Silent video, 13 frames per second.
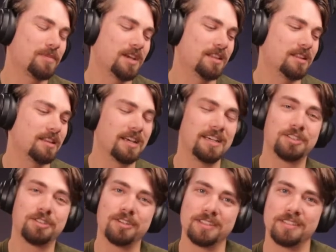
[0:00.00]
And then that
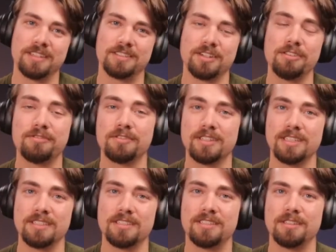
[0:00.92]
translates over
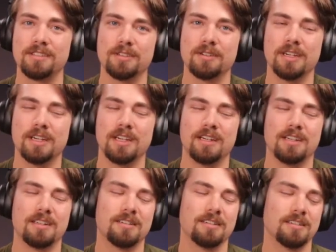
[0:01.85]
into
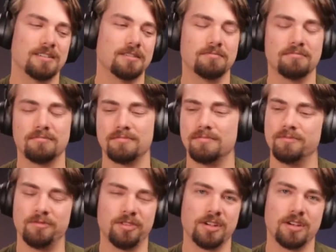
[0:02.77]

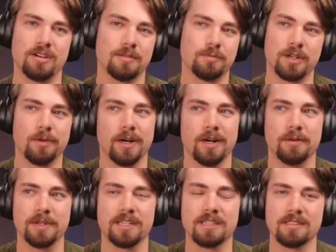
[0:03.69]
VR pretty well,
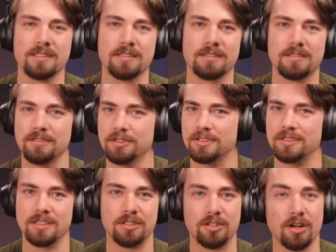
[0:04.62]
because it's just
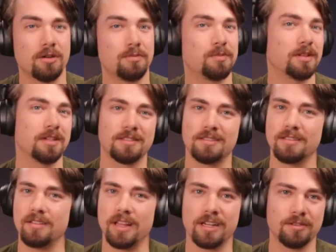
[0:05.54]
C#, and that's
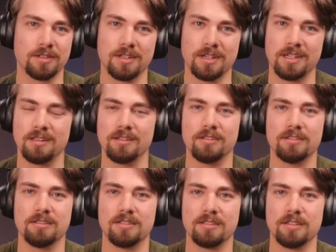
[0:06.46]
the language I had
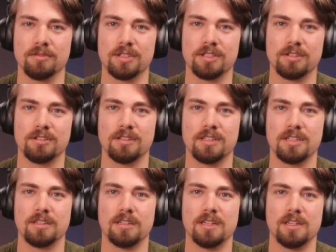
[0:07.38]
learned
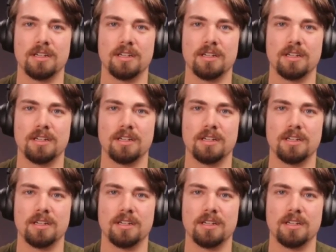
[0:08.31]
originally.